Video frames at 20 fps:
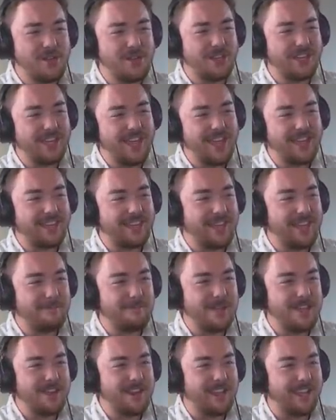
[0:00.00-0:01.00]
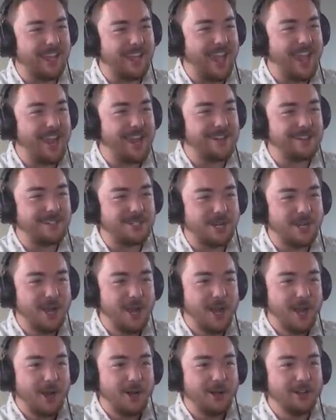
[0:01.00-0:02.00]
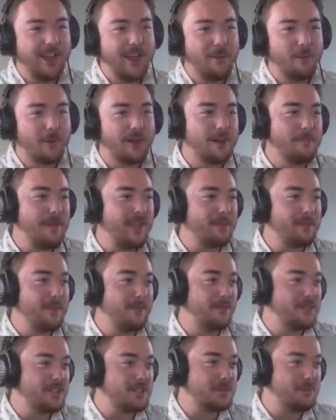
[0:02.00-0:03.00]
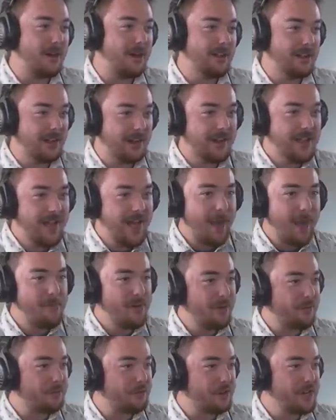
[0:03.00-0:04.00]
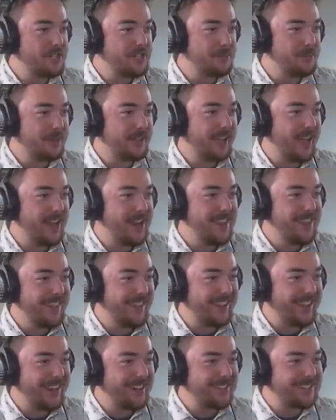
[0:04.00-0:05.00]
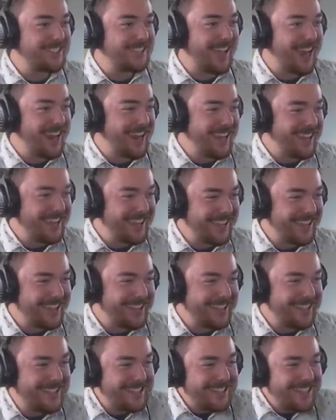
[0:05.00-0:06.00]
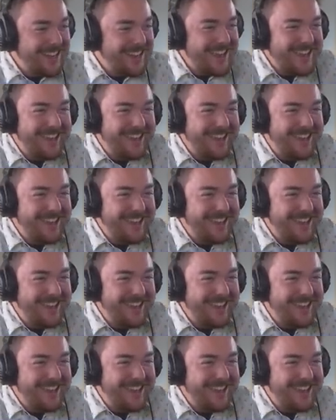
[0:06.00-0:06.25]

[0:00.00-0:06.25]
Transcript: you can't keep me in a cage. Hold on, we're gonna make him even smaller. I'm gonna freeze him again. Look at how tiny he is.